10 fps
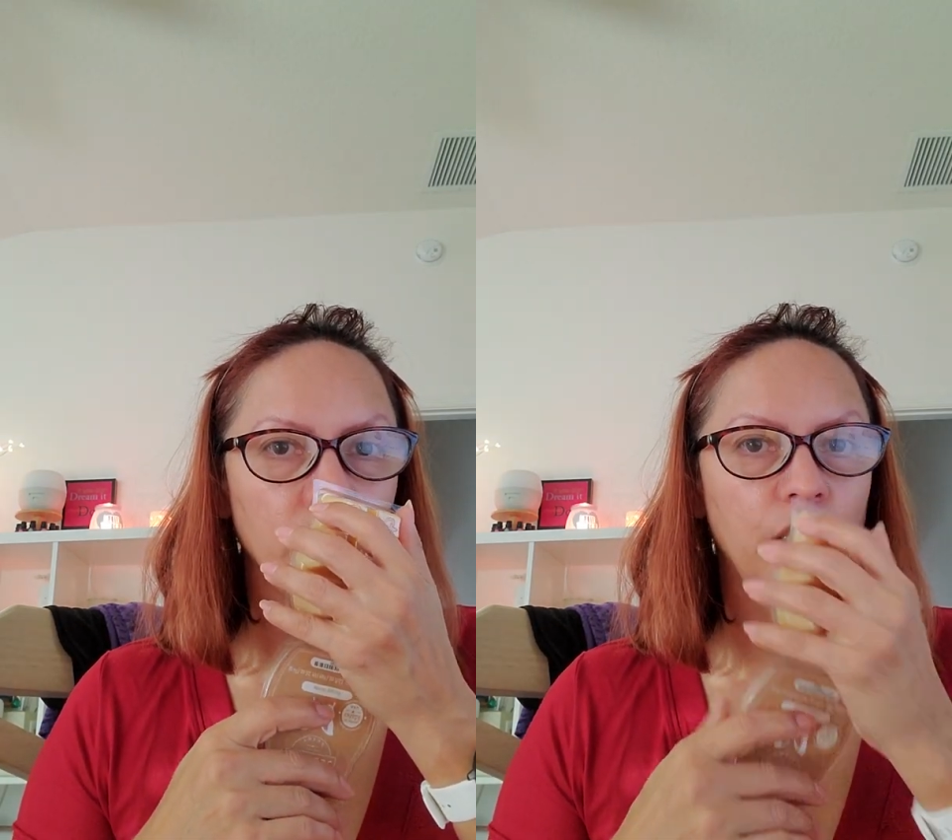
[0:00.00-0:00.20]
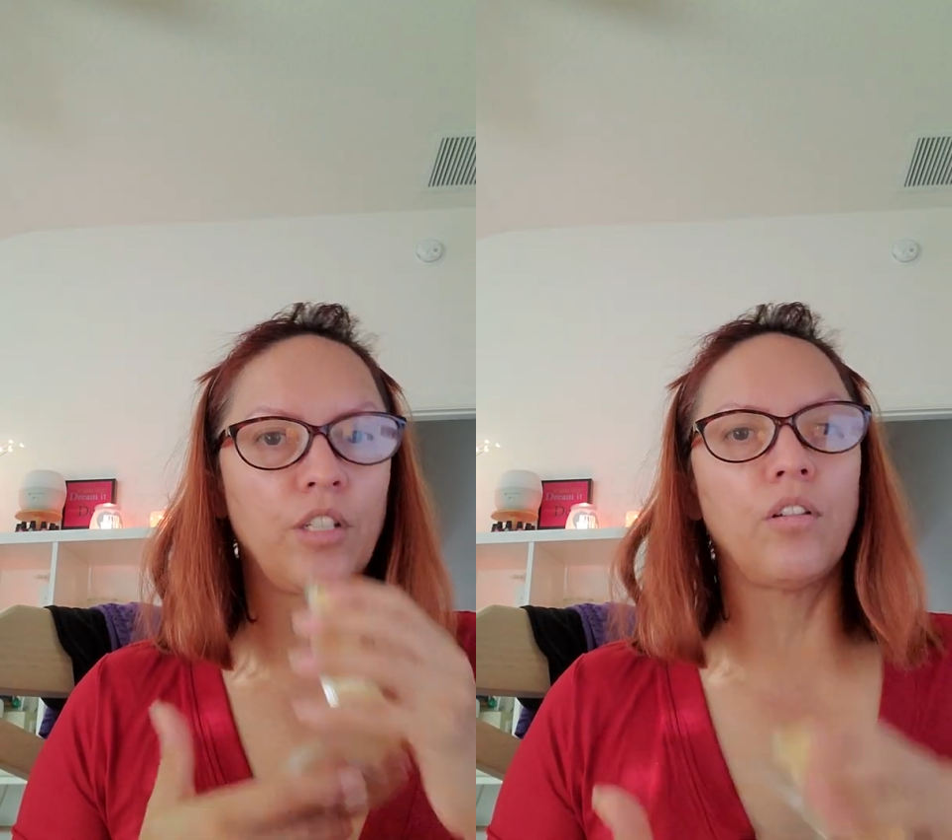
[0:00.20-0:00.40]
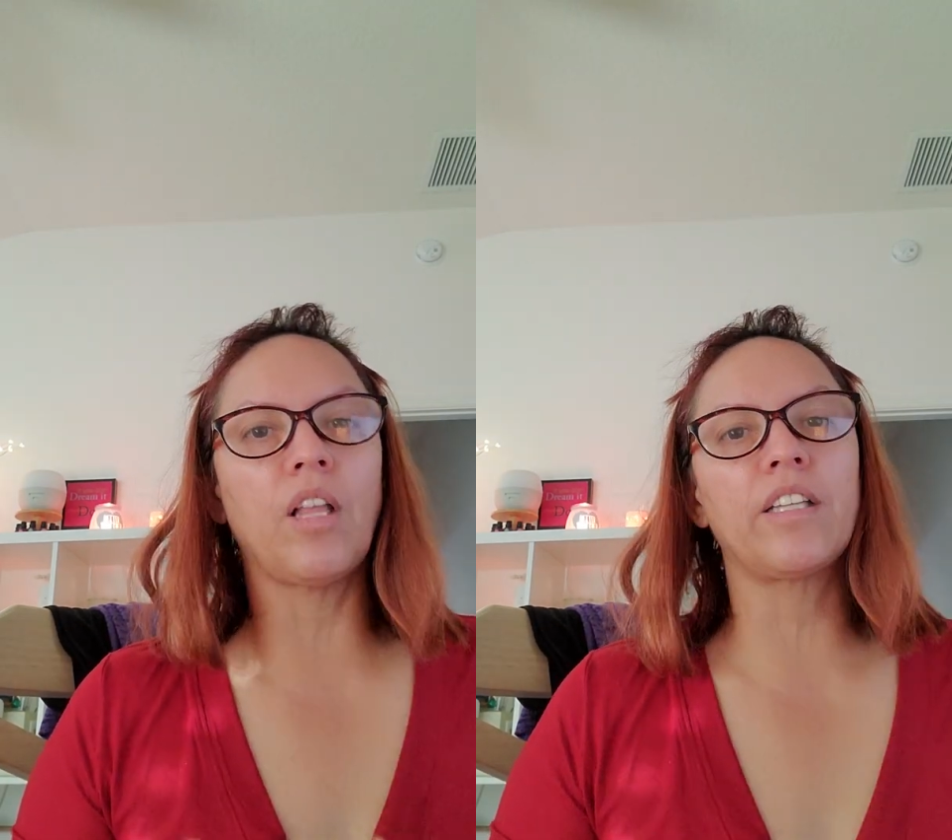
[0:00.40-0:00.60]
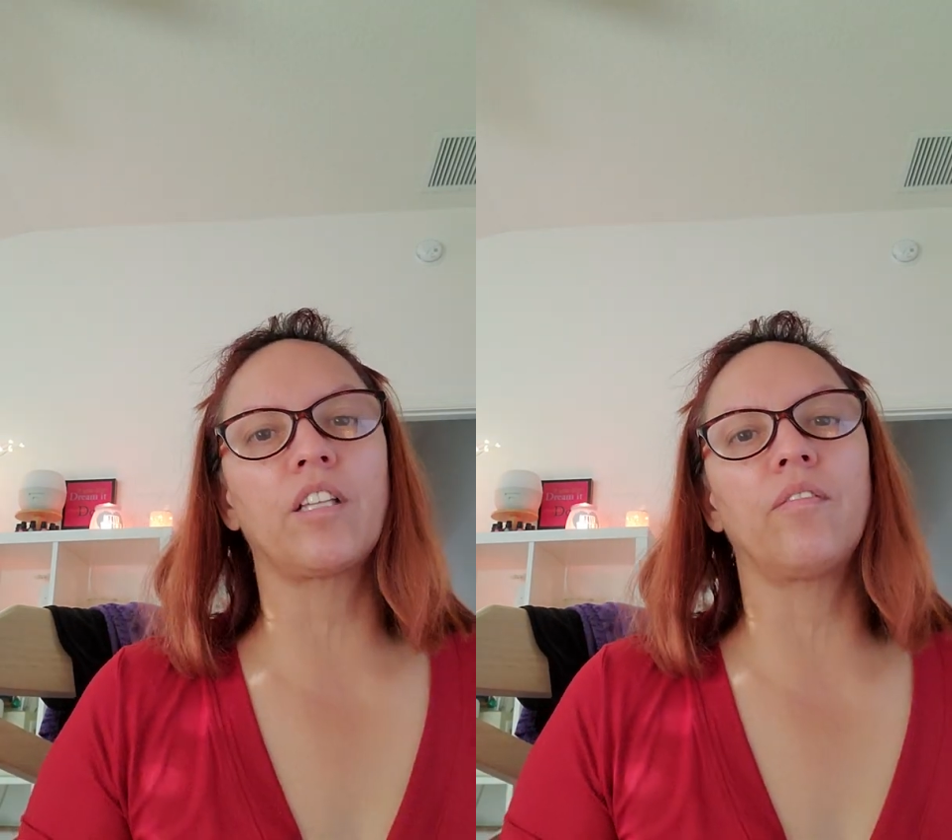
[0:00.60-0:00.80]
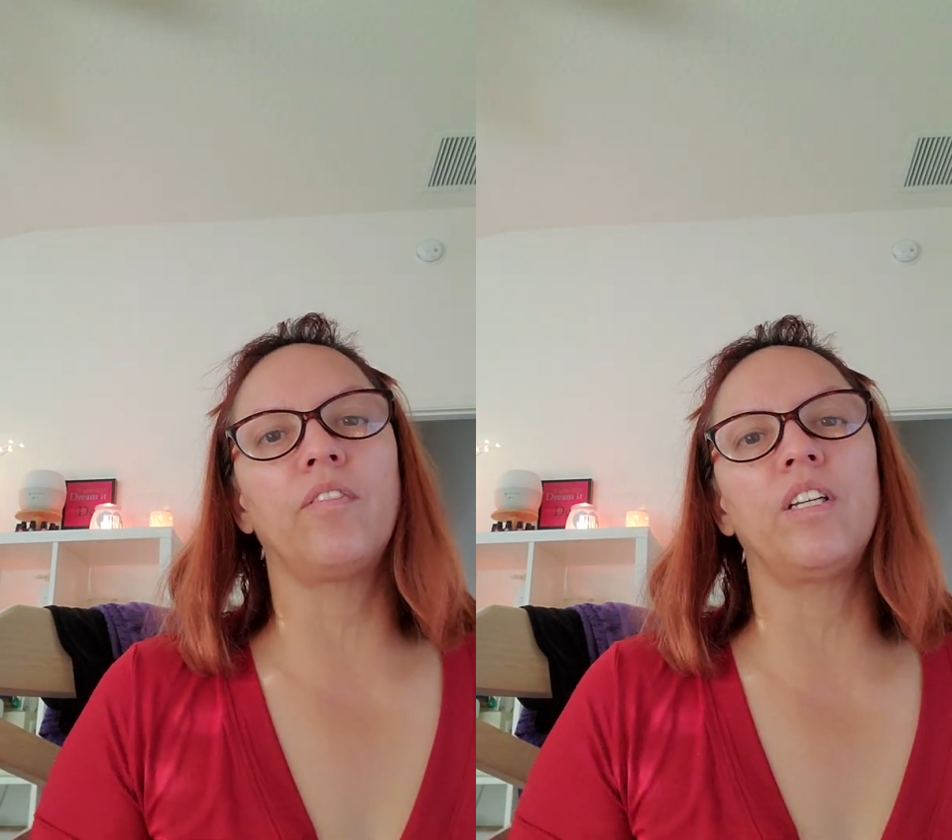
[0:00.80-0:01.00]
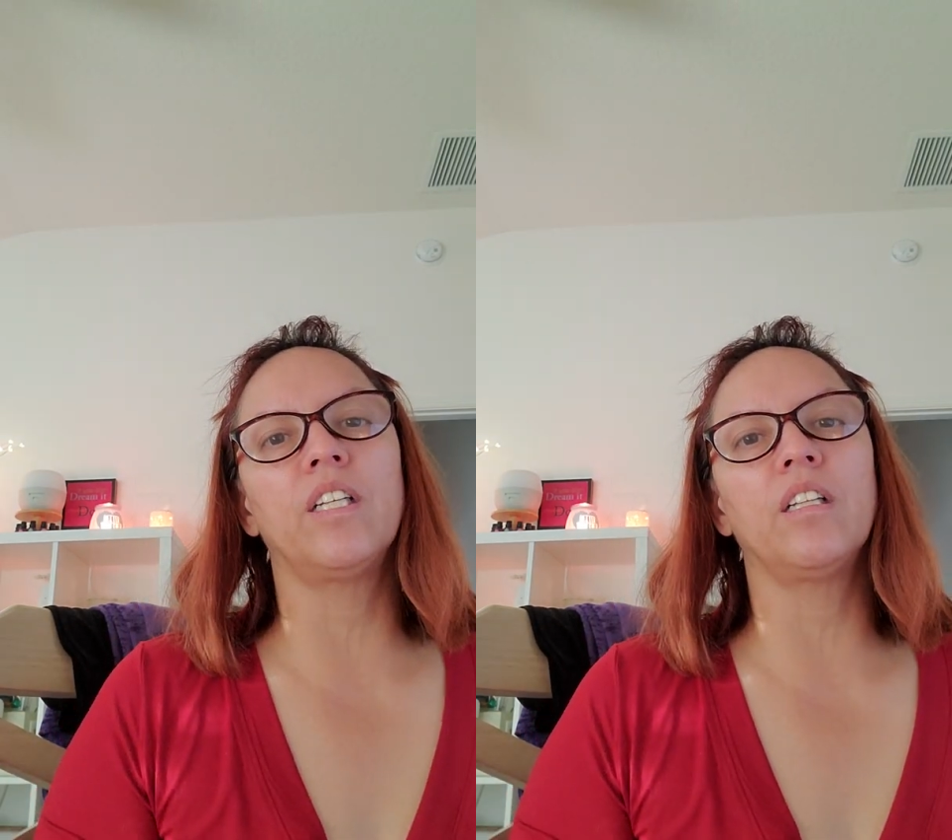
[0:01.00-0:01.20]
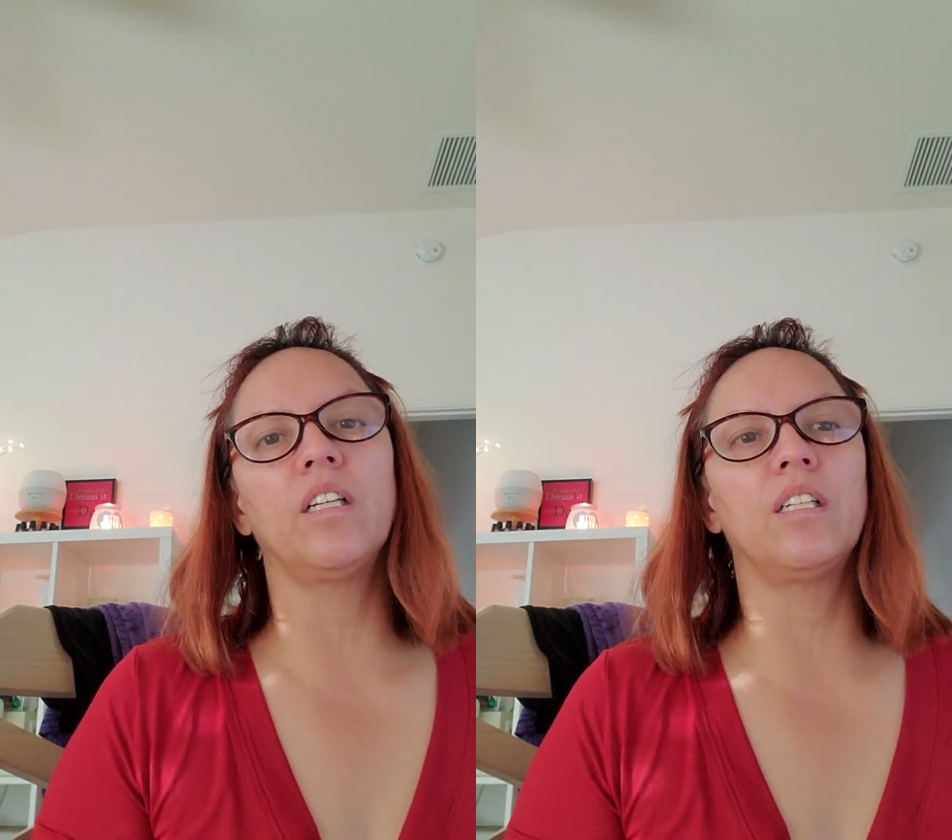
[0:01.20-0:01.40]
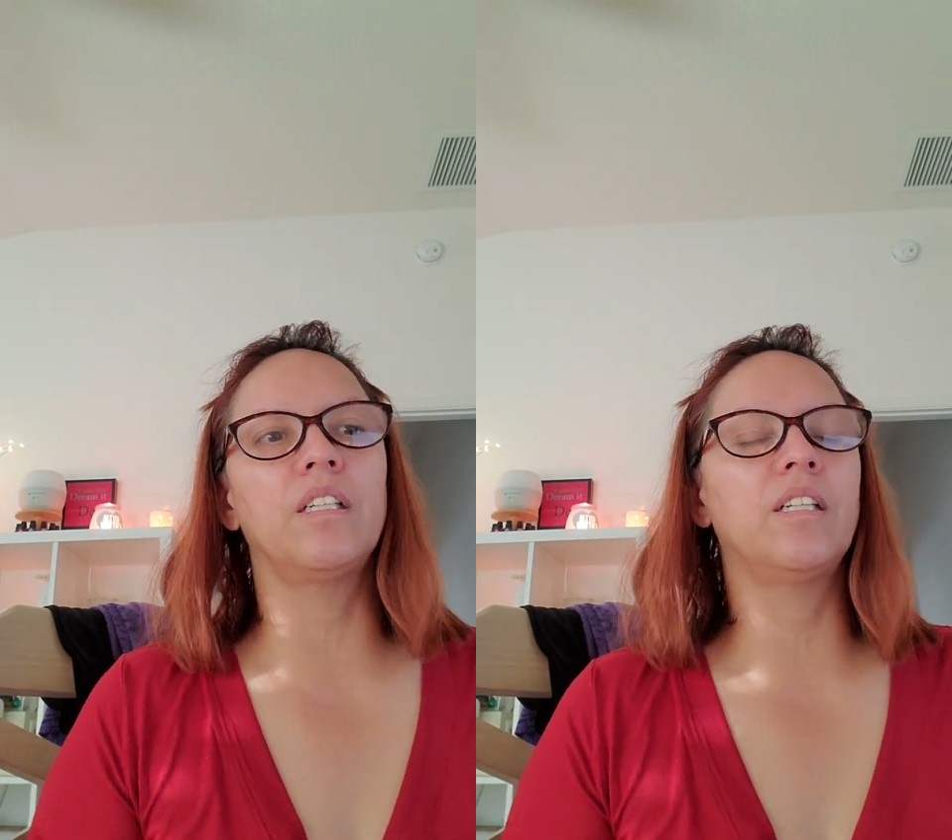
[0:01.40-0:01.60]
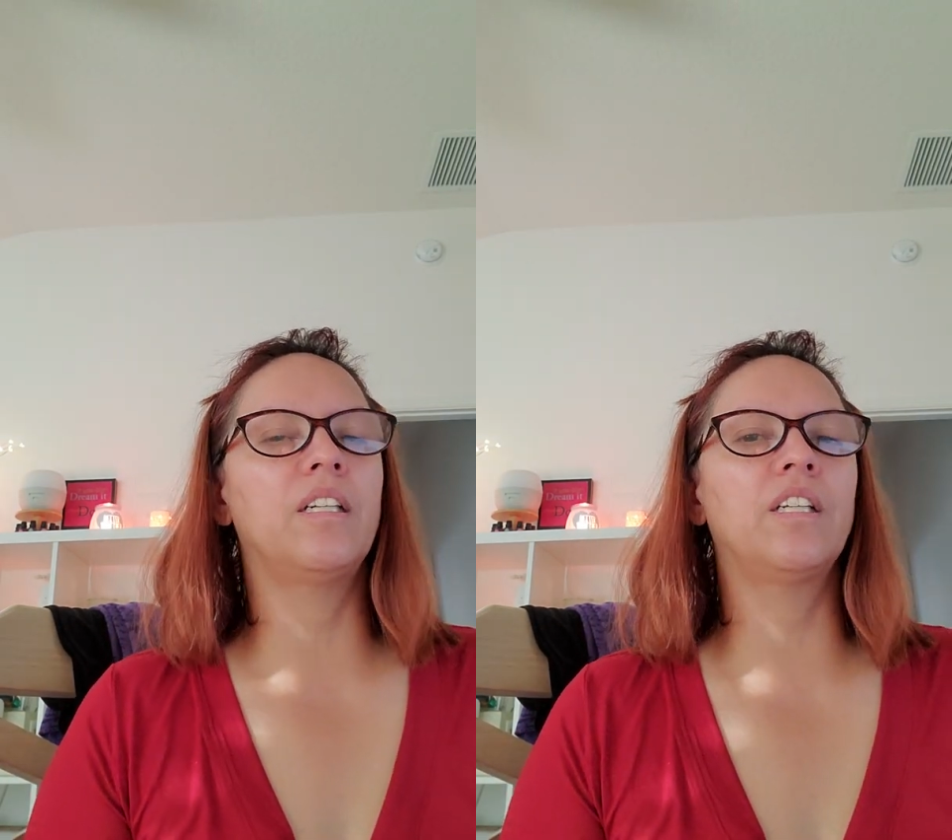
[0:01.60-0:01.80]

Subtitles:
You know, like the vanilla,